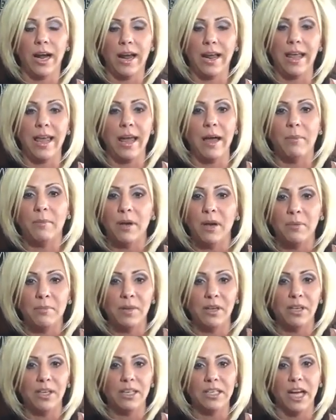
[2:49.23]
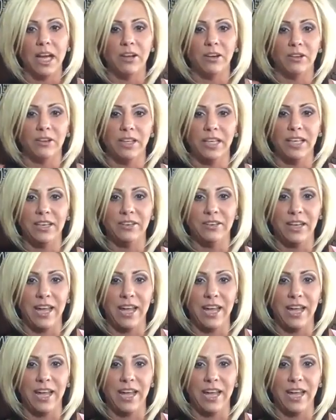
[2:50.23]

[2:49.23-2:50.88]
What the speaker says: I am a $1 million leader.